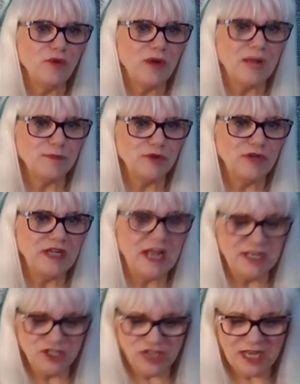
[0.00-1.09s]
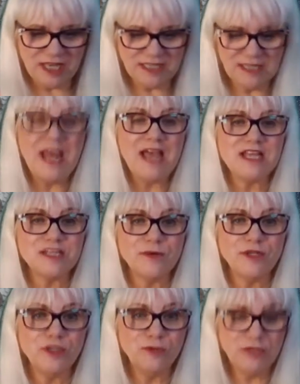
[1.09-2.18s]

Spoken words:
Anne-Marie, I shared and liked. So I know